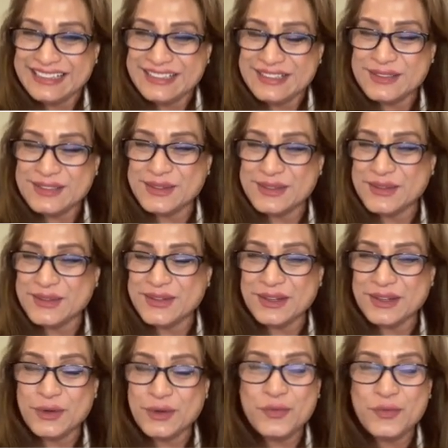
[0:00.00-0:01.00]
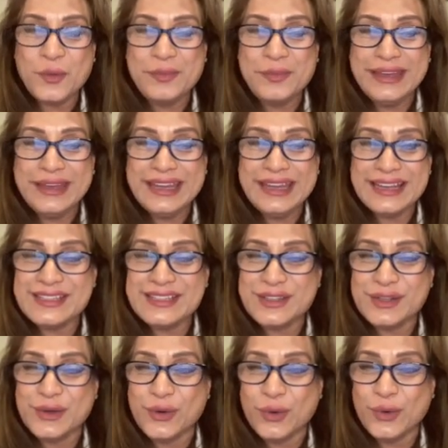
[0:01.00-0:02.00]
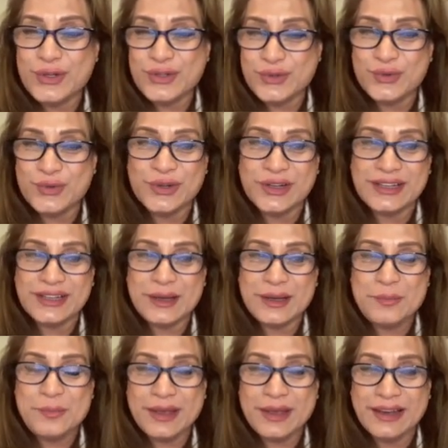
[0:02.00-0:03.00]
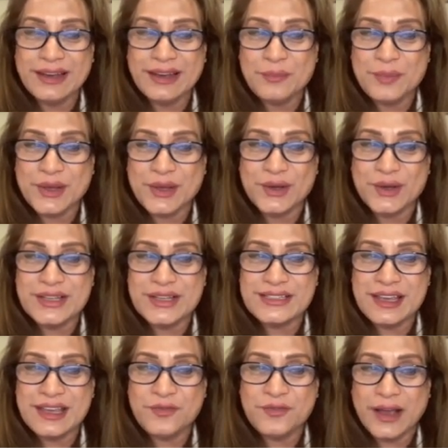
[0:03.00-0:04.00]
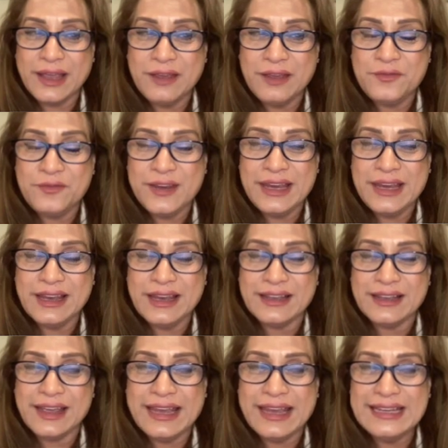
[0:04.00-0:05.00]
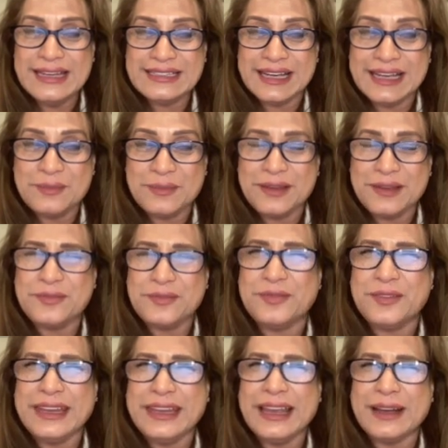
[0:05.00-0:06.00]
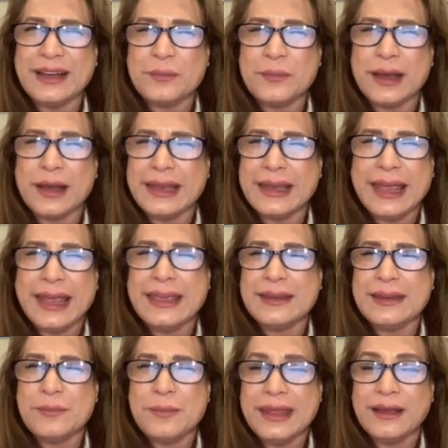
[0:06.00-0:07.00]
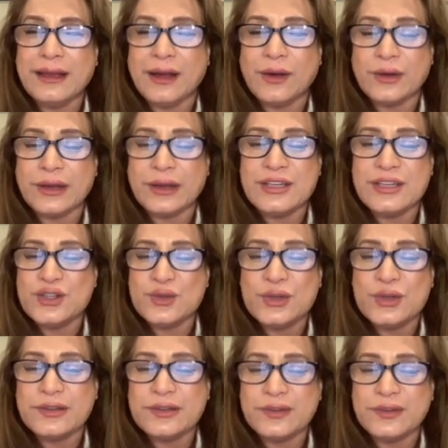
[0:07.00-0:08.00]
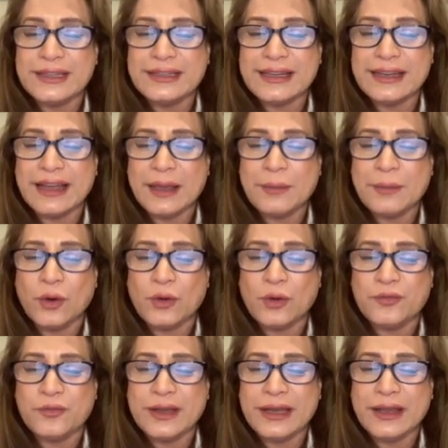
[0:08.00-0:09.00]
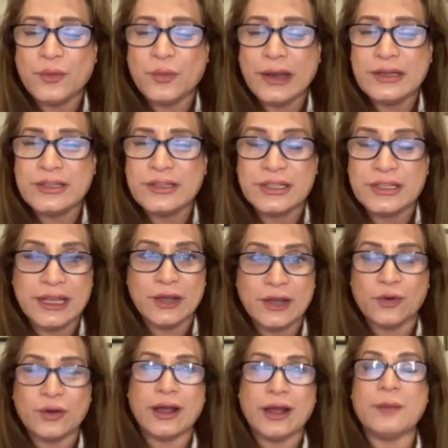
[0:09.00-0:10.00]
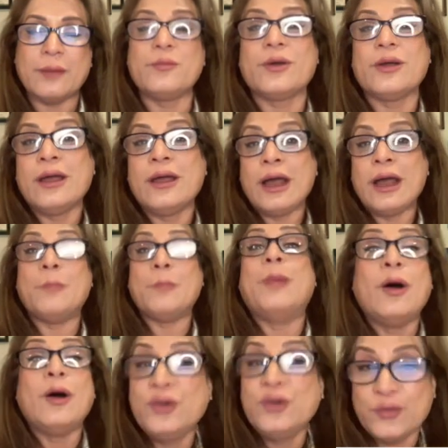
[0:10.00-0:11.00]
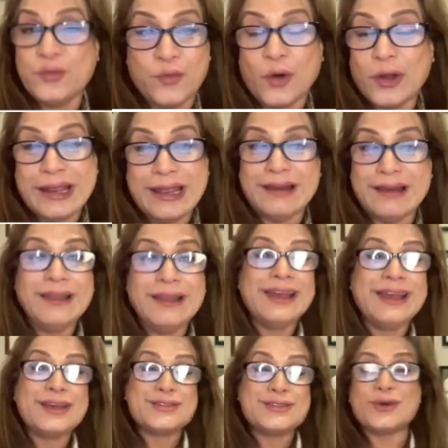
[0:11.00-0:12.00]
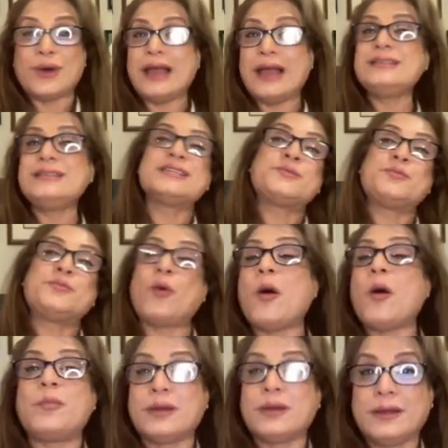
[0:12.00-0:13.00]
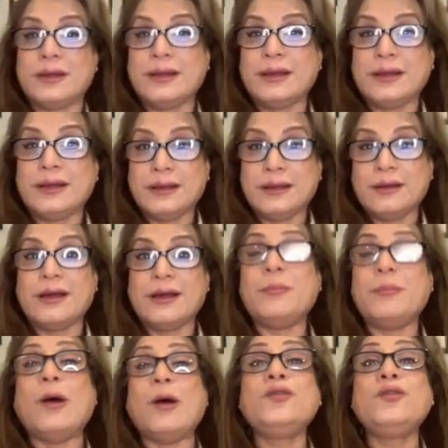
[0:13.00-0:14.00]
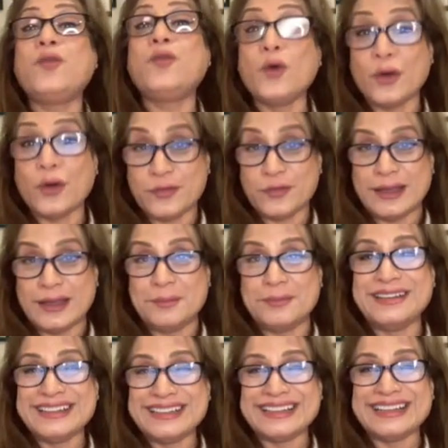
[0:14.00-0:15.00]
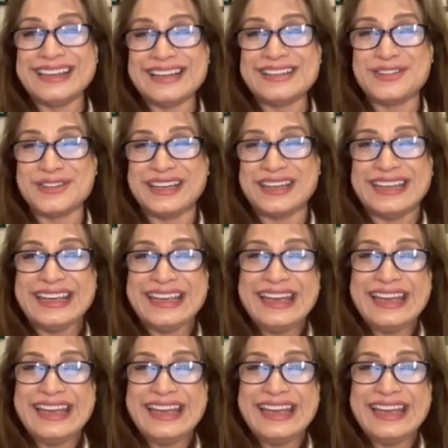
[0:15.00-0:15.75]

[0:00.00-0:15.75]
So, for me, it's the go-to pill, because if I feel, anytime I feel, and I can make out intuitively that I'm not feeling well today or I'm about to fall ill, so I'll just pop about four of them, literally,